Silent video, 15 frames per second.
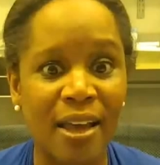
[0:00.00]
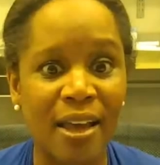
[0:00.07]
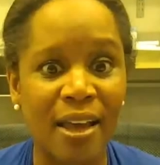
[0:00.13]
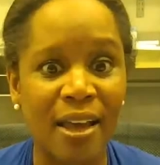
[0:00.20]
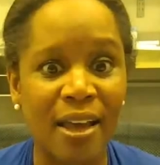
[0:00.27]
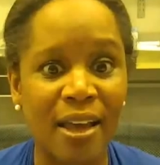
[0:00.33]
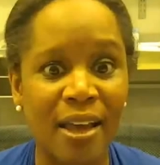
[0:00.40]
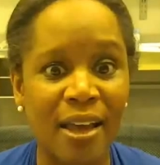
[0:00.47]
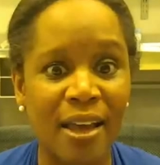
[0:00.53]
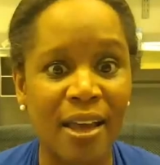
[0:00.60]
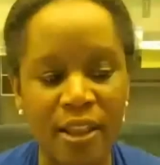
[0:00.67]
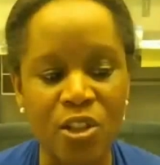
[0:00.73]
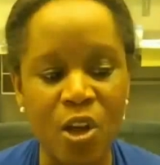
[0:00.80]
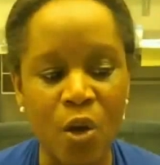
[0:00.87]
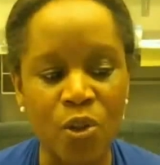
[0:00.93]
In
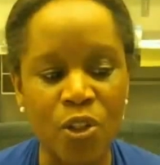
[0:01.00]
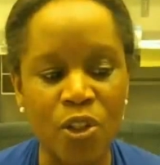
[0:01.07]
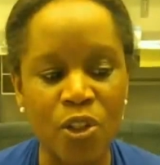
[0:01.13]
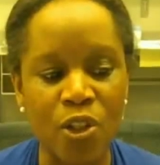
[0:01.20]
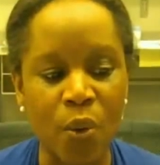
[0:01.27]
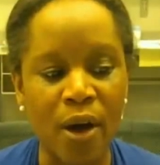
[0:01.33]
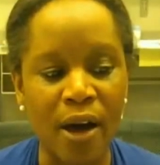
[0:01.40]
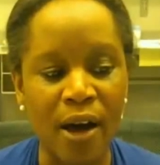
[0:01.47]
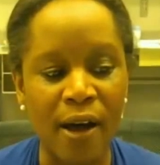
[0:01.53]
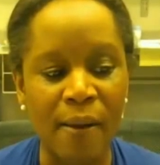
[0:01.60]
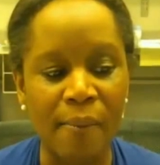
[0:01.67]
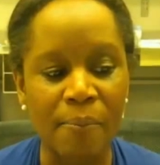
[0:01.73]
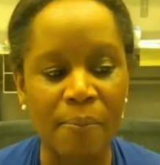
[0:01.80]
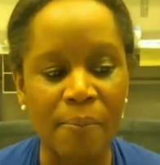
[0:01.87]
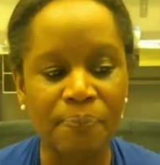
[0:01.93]
addition, there's
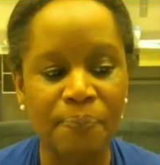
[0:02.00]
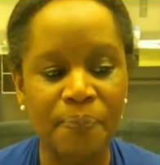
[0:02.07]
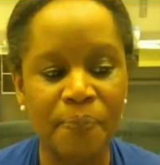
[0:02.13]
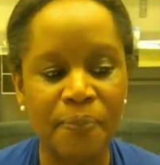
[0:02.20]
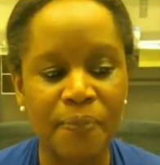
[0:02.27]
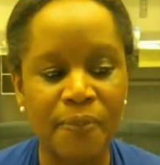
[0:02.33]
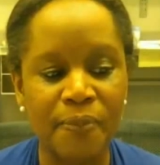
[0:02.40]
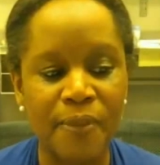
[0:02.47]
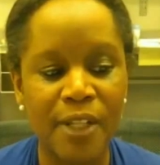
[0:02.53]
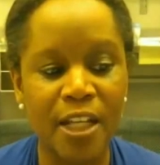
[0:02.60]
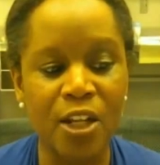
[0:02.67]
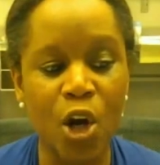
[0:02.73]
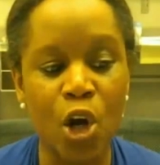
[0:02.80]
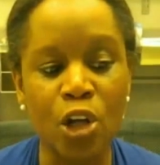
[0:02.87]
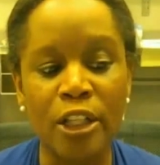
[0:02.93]
also
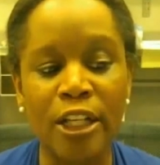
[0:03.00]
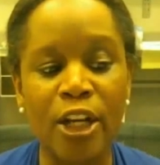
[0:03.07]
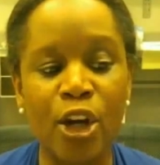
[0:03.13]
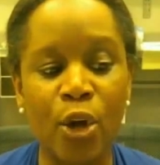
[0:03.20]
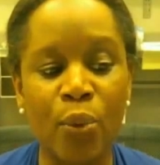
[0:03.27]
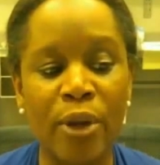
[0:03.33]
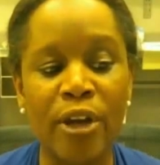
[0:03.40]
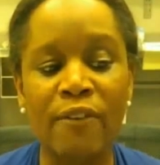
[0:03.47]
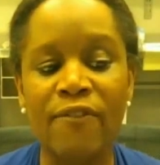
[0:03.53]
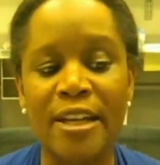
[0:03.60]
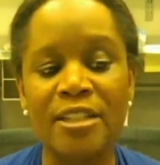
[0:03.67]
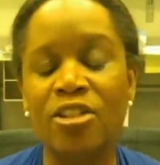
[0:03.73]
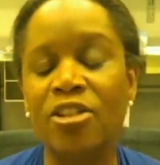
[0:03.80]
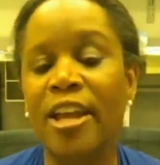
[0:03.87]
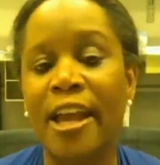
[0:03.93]
early career
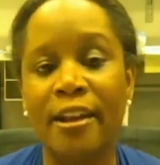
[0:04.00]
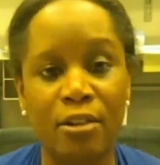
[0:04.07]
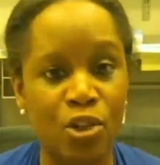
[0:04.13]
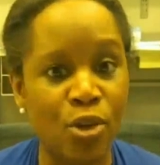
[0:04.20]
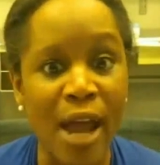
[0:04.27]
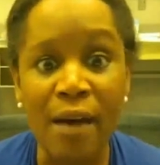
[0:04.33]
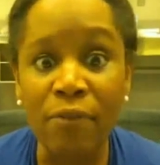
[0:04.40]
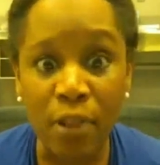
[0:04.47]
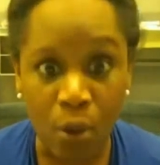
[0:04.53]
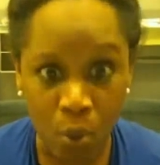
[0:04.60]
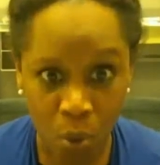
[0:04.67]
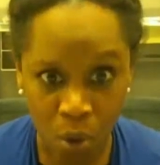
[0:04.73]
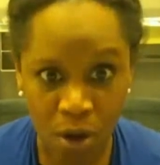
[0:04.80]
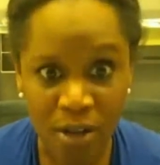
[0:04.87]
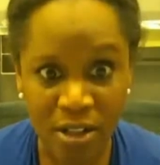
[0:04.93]
investigator
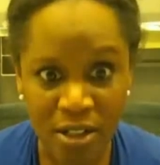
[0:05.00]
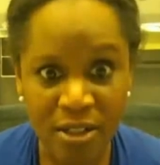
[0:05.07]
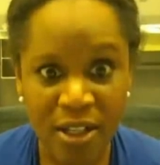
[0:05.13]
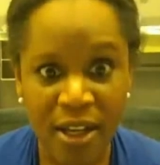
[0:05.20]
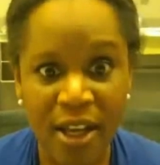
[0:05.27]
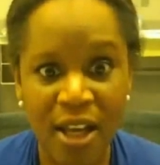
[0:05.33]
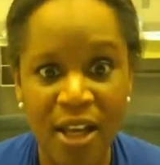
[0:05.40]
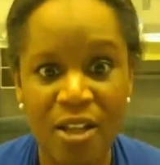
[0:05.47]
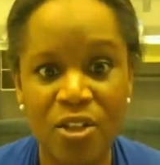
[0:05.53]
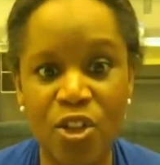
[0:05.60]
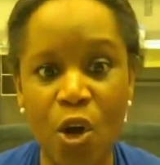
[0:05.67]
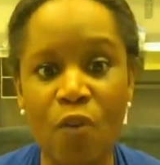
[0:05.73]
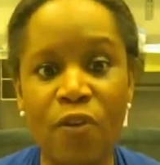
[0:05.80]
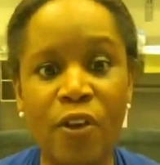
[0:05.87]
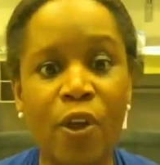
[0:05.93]
travel awards.
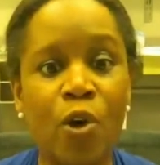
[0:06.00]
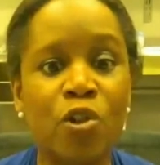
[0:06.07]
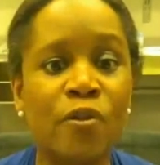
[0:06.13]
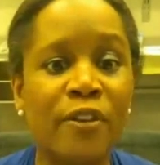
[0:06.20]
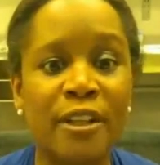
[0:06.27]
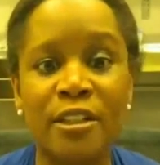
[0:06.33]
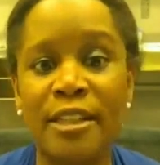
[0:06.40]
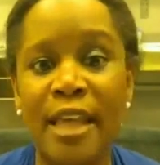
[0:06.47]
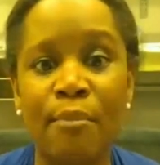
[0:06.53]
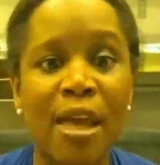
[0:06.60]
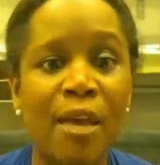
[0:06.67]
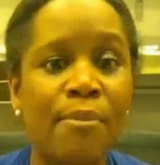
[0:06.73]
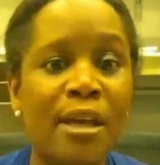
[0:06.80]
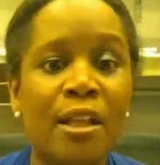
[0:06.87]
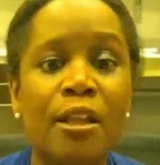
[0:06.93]
So for those of us
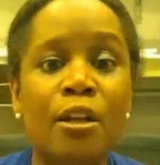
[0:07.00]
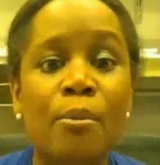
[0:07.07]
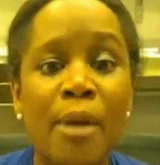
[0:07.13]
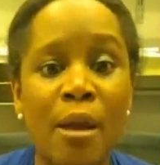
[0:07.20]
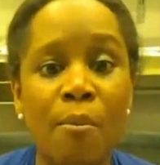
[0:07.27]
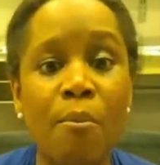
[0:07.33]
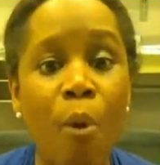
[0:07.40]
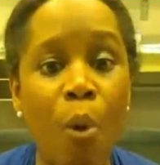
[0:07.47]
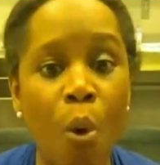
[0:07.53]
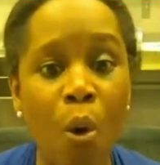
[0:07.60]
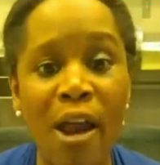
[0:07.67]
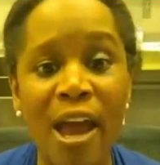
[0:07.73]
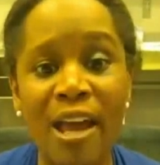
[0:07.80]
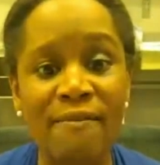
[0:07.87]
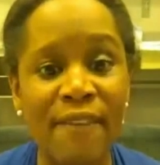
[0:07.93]
that may be a little bit
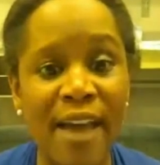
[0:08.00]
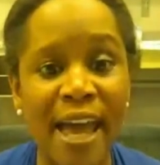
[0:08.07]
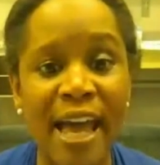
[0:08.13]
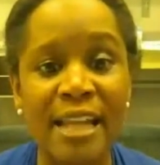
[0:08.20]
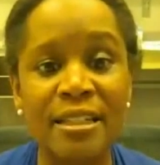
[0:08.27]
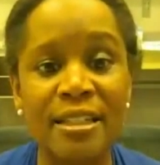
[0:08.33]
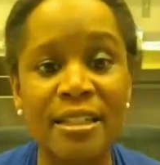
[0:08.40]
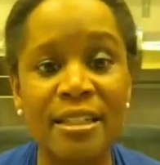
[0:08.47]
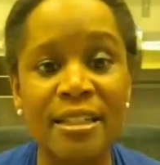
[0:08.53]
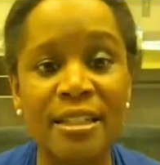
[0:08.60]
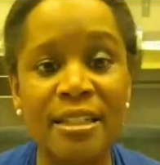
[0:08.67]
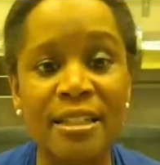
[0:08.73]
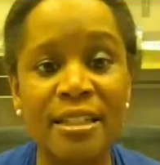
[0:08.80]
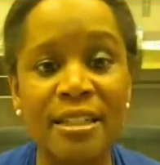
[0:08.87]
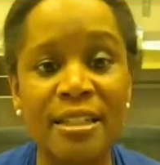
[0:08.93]
more advanced in
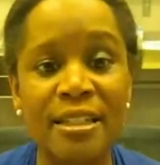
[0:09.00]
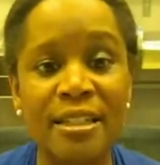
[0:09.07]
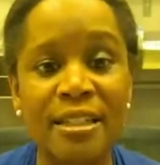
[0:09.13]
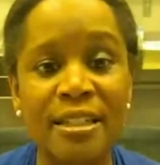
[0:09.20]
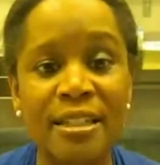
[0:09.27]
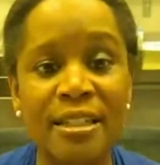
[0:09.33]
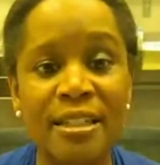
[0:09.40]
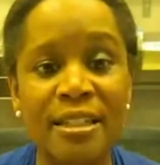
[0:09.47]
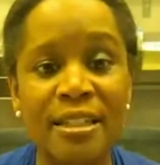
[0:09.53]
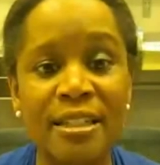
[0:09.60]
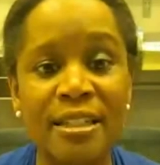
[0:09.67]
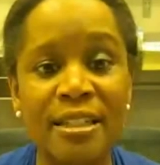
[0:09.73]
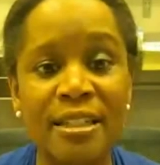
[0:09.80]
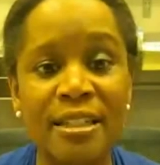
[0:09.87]
our training,